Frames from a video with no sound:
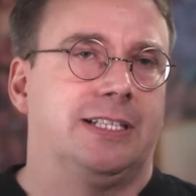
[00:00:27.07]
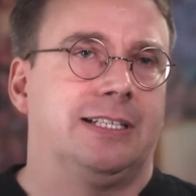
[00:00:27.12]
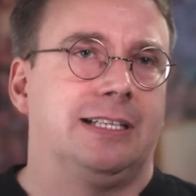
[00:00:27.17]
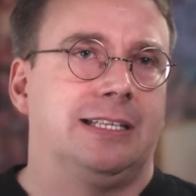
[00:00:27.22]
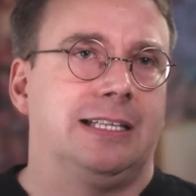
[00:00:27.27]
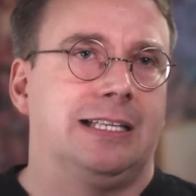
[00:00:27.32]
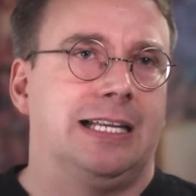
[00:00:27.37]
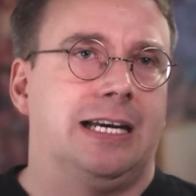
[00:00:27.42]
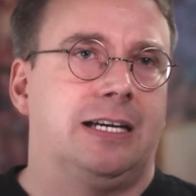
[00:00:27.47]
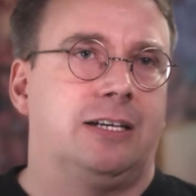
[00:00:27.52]

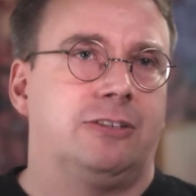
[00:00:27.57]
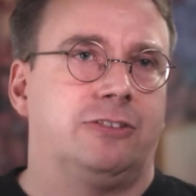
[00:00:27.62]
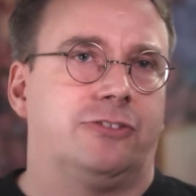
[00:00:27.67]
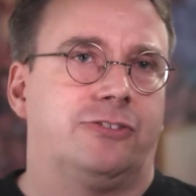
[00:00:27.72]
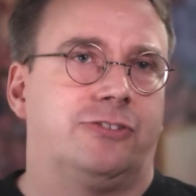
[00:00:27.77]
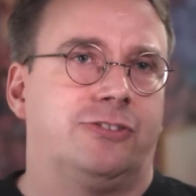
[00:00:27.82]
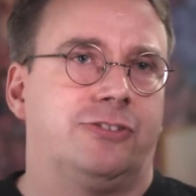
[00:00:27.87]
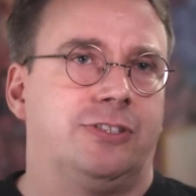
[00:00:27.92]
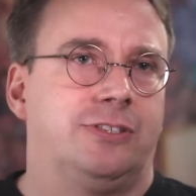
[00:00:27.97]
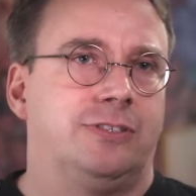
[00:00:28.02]

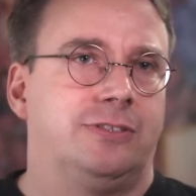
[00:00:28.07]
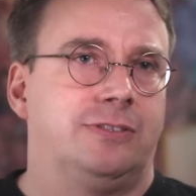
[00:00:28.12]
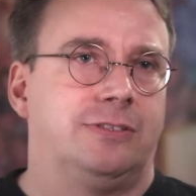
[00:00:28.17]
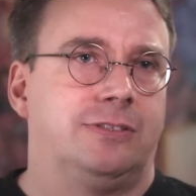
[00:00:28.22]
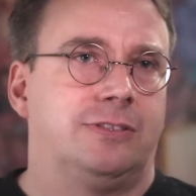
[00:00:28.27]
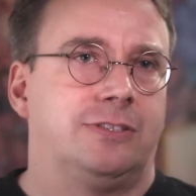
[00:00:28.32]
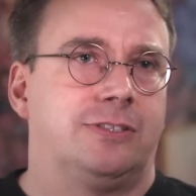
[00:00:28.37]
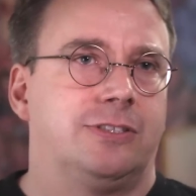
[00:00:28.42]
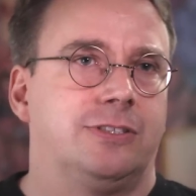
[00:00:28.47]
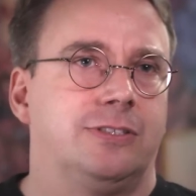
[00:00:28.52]
allows
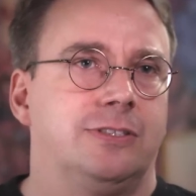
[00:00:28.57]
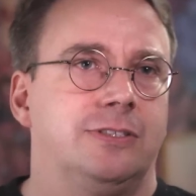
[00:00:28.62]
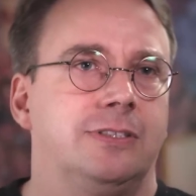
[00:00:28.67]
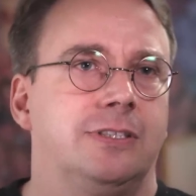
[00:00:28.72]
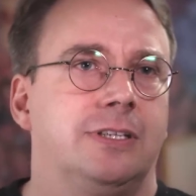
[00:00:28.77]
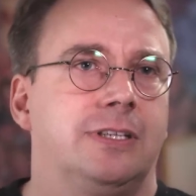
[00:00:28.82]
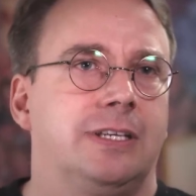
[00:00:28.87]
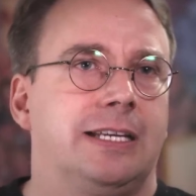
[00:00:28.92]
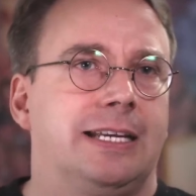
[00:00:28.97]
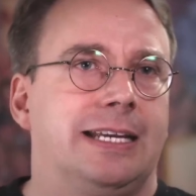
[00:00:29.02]
you to
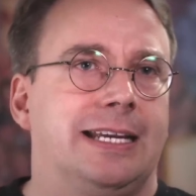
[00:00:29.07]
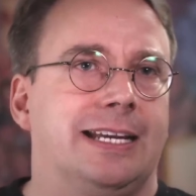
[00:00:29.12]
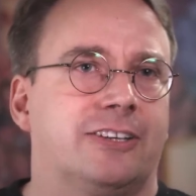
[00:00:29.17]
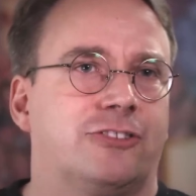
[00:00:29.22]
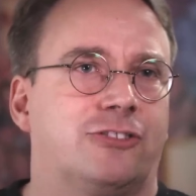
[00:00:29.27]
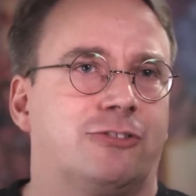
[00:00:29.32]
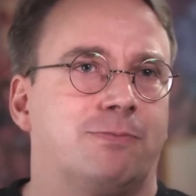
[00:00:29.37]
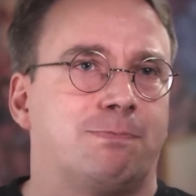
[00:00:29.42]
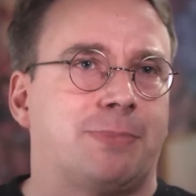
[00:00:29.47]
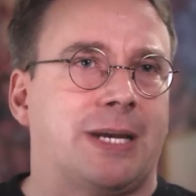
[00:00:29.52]

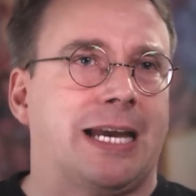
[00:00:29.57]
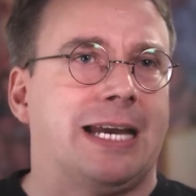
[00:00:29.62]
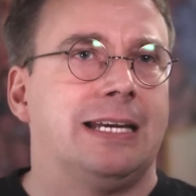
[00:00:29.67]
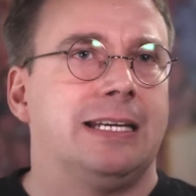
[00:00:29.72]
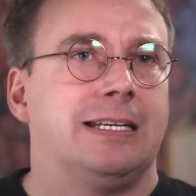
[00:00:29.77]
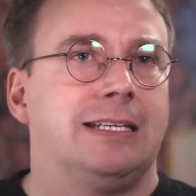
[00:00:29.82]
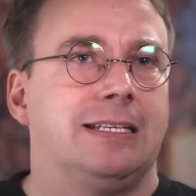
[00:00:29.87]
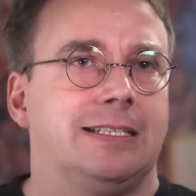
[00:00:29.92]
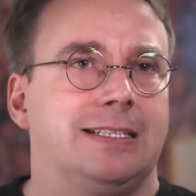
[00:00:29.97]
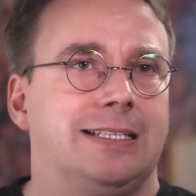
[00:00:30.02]

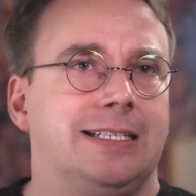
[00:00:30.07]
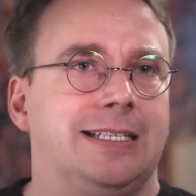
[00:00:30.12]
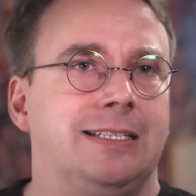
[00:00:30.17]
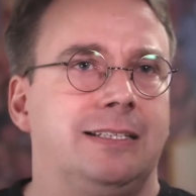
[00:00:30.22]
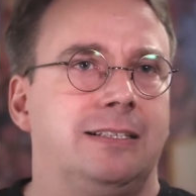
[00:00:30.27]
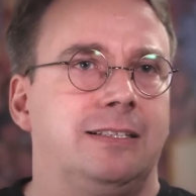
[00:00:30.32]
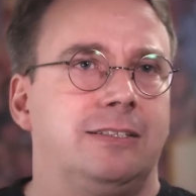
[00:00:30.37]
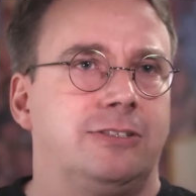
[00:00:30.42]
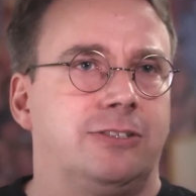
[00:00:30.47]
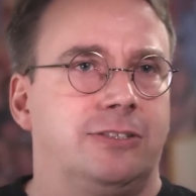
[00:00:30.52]
expand
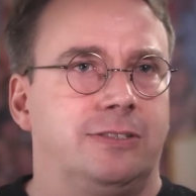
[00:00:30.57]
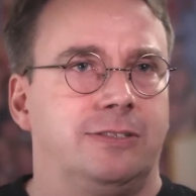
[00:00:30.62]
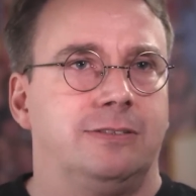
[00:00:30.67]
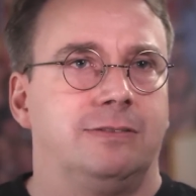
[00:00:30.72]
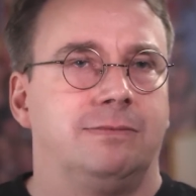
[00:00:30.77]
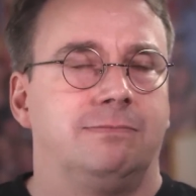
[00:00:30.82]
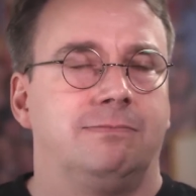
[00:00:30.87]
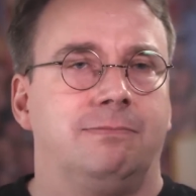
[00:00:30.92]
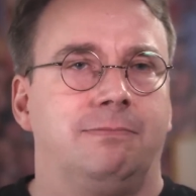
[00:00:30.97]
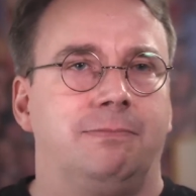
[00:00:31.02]

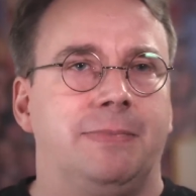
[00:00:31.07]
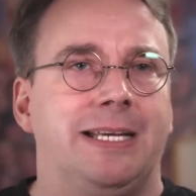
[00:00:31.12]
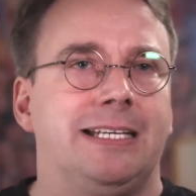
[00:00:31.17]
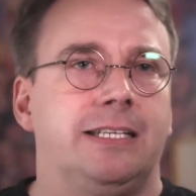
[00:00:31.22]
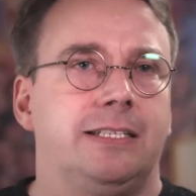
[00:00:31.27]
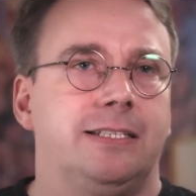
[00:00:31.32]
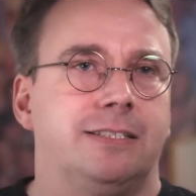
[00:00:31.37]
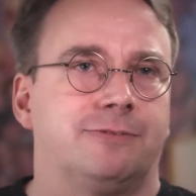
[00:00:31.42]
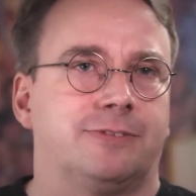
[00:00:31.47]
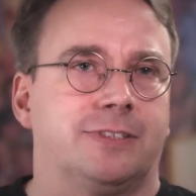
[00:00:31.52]
into
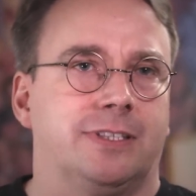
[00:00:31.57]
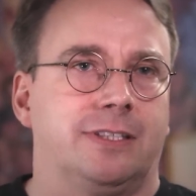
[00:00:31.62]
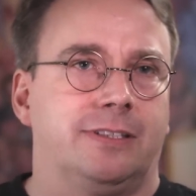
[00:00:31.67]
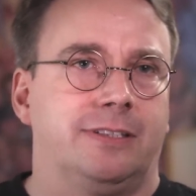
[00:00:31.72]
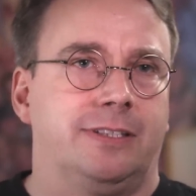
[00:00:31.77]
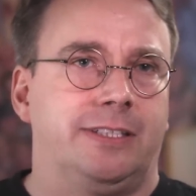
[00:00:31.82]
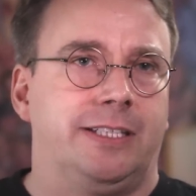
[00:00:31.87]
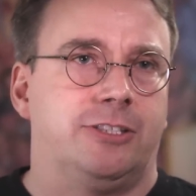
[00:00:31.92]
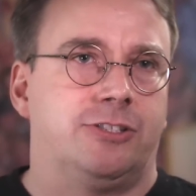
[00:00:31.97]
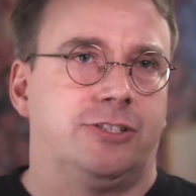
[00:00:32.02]
many
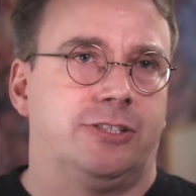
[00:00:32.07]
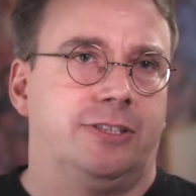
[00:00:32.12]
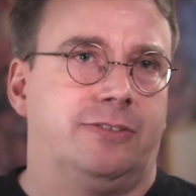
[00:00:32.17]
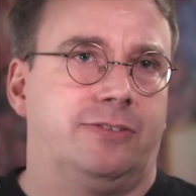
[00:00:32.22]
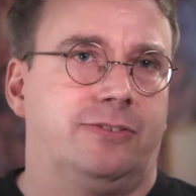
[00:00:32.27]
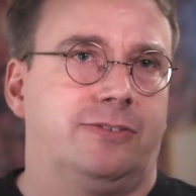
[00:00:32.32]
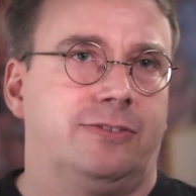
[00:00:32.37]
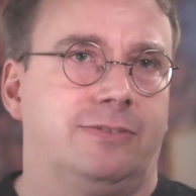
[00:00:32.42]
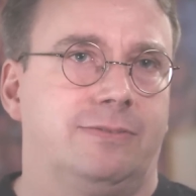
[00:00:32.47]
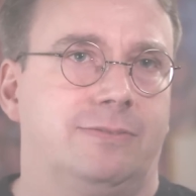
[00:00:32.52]
different
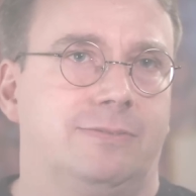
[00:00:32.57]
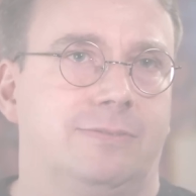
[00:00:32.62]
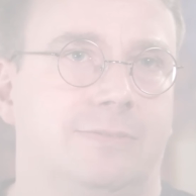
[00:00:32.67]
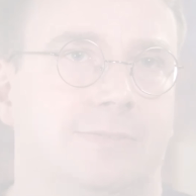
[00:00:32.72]
niches.